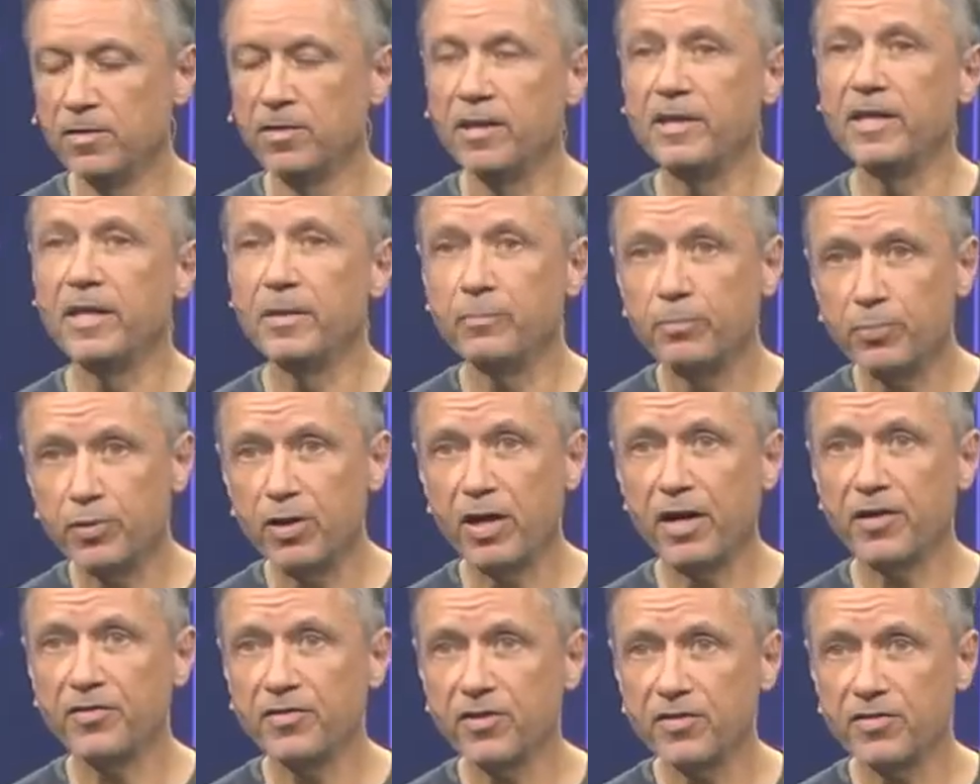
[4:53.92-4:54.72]
They then
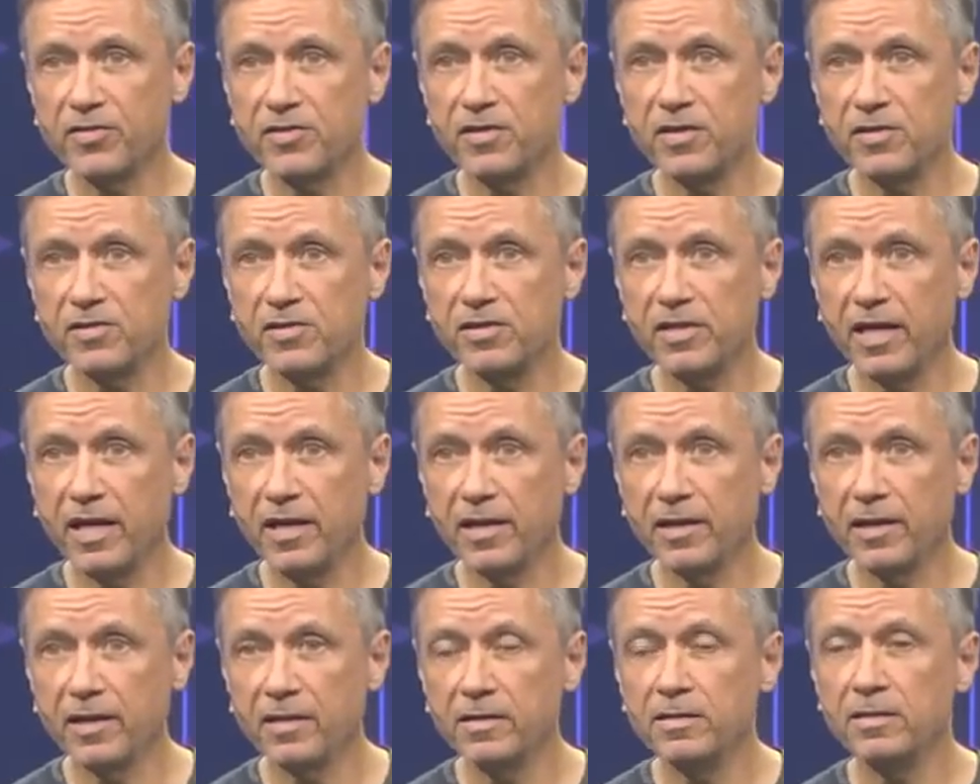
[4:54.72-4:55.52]
process this
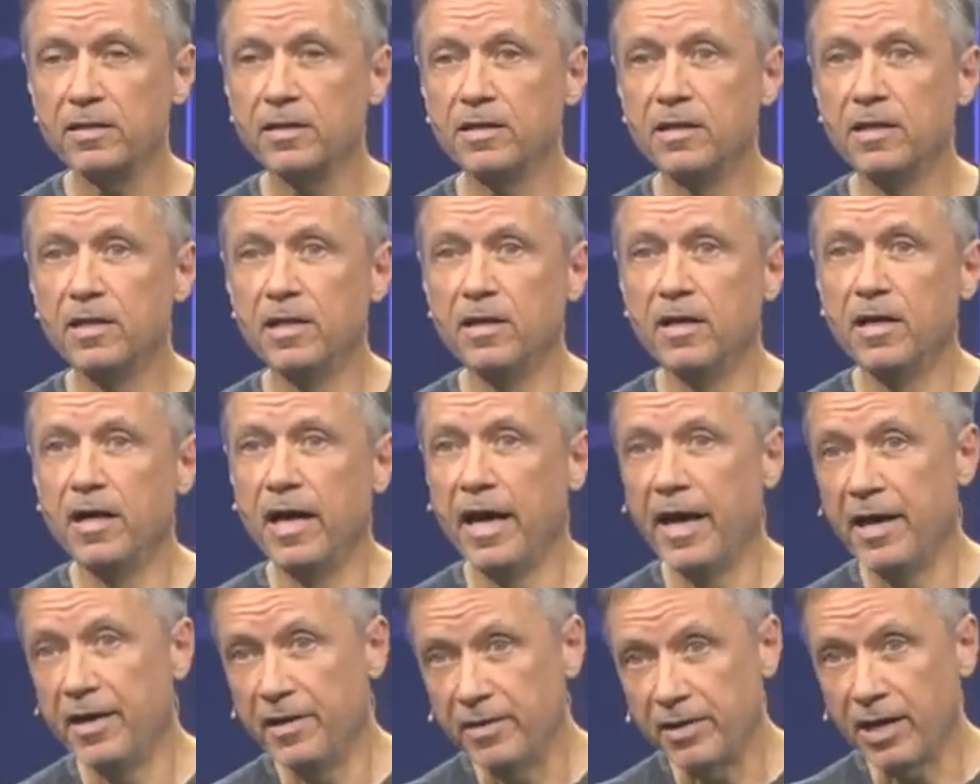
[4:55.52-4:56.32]
data
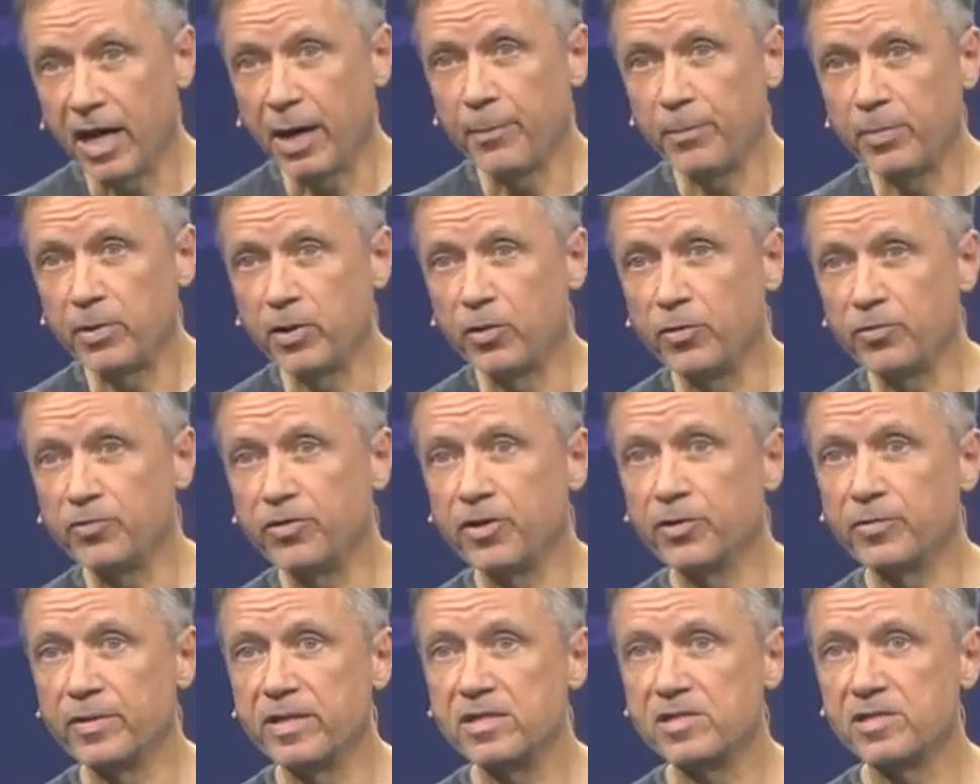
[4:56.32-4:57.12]
and
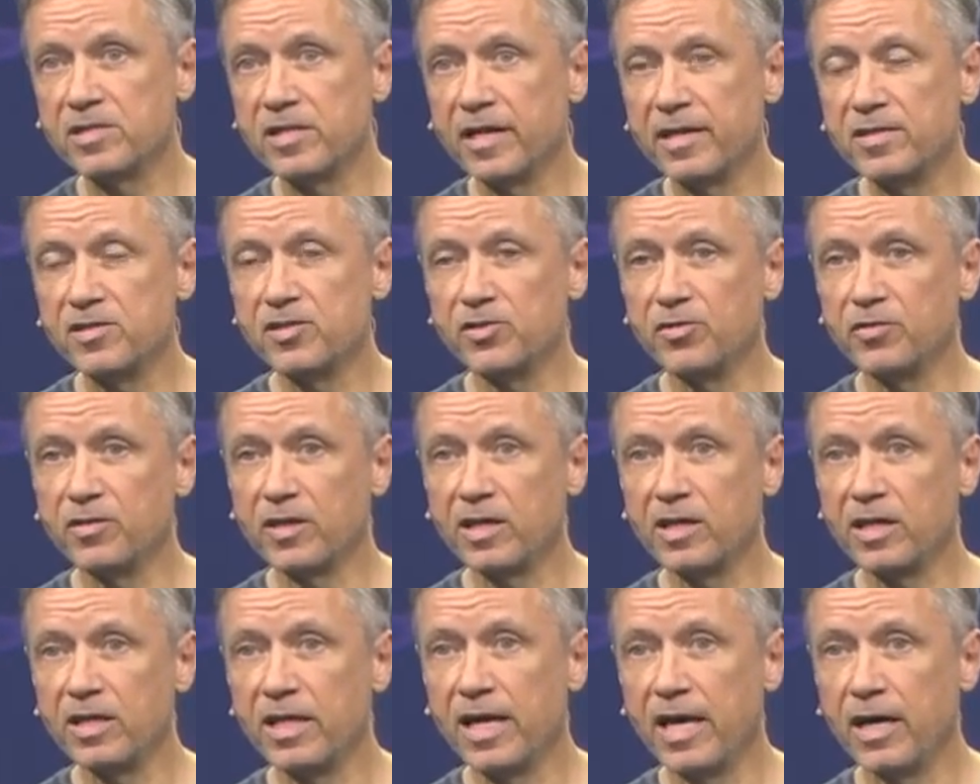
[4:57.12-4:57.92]
upload their insights to
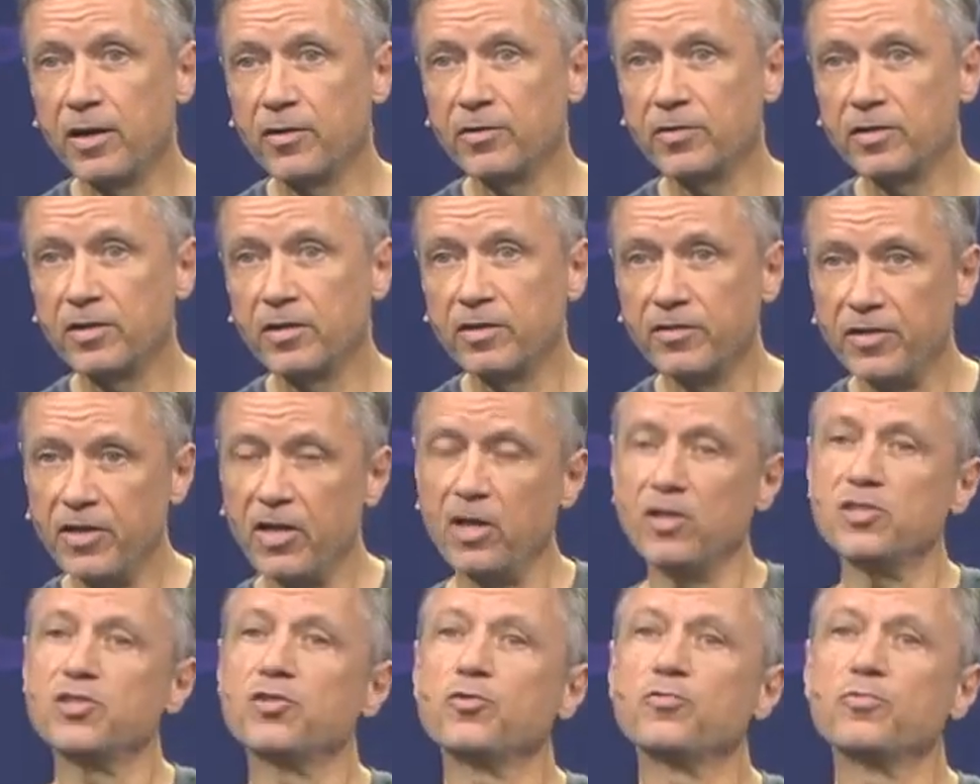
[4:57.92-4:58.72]
the cloud.
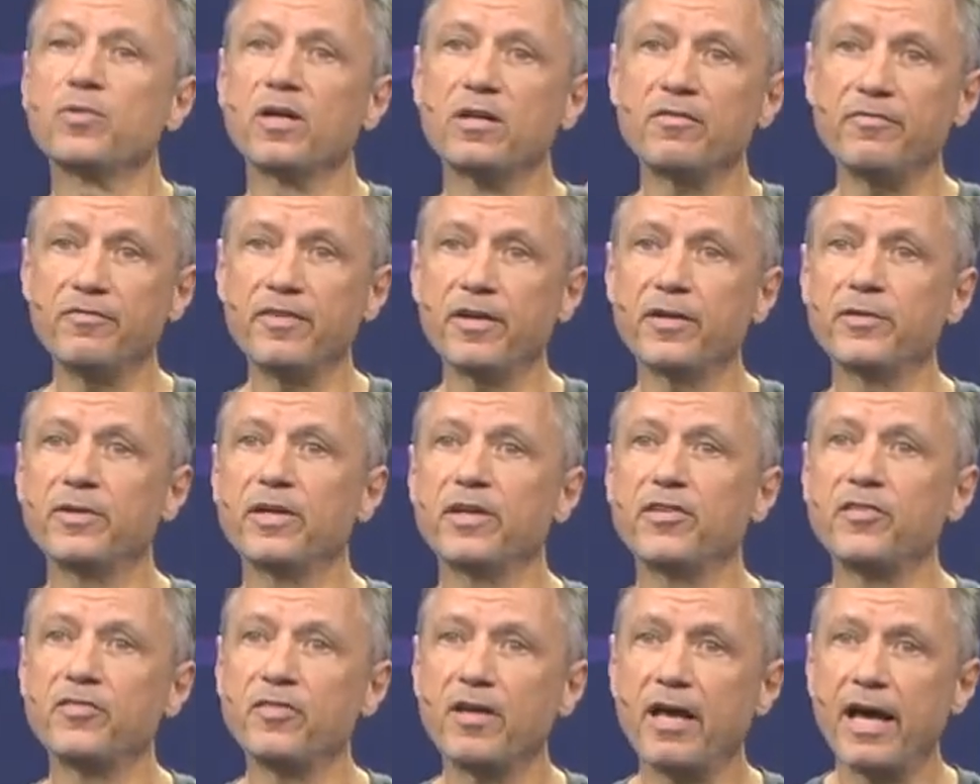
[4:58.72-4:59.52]
They also run
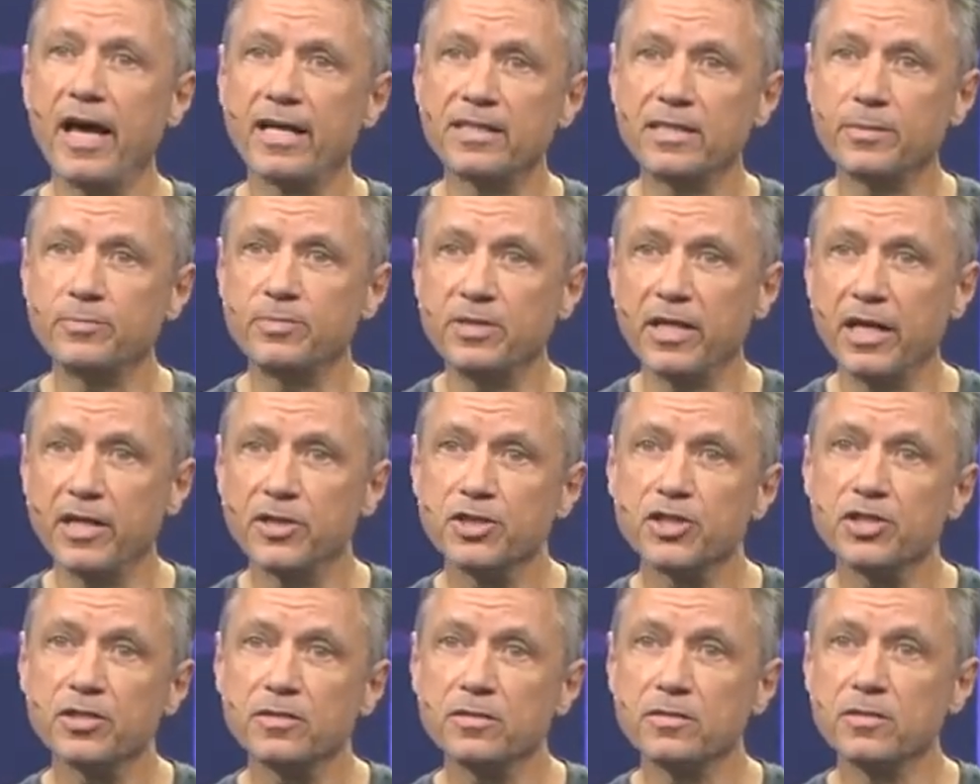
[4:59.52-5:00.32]
various
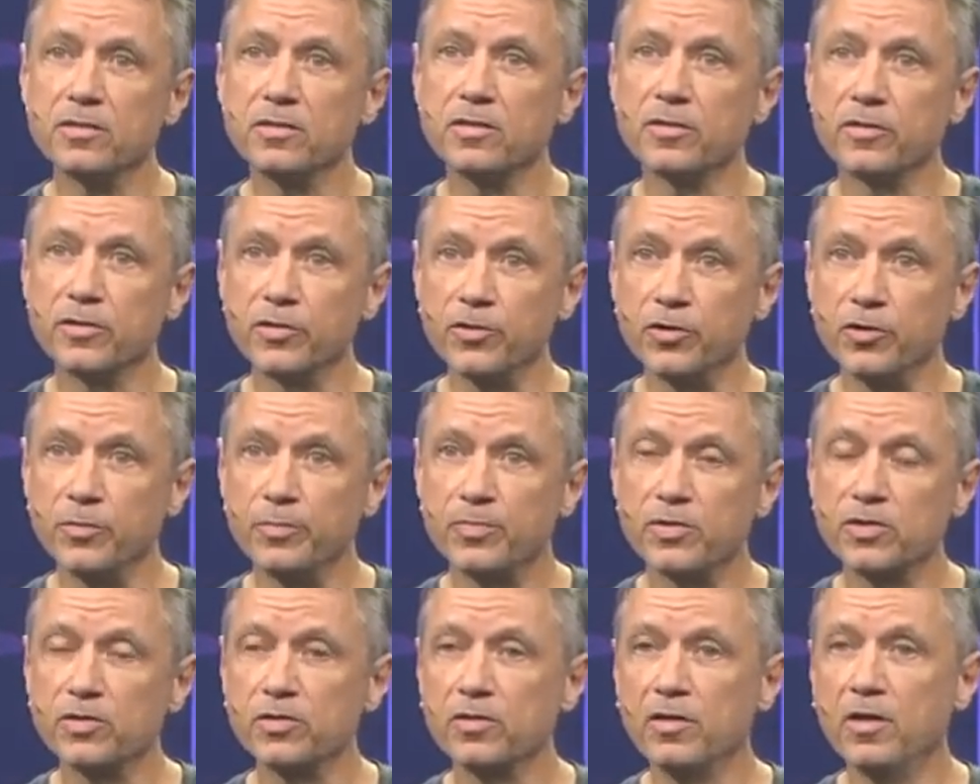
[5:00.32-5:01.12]
adaptation
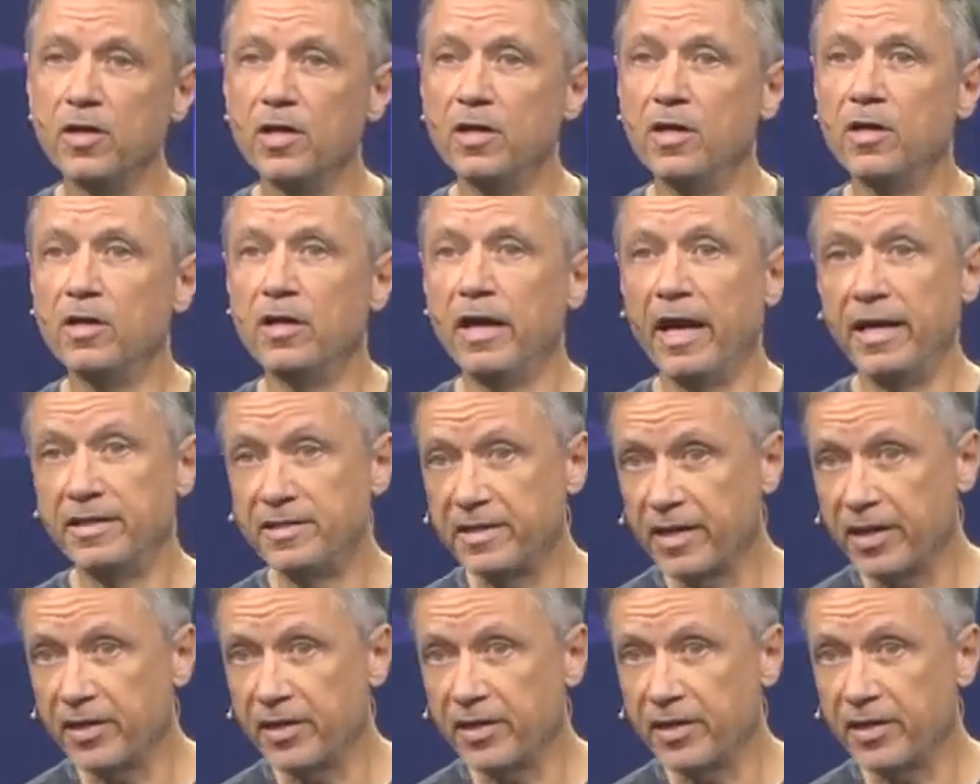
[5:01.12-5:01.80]
loops and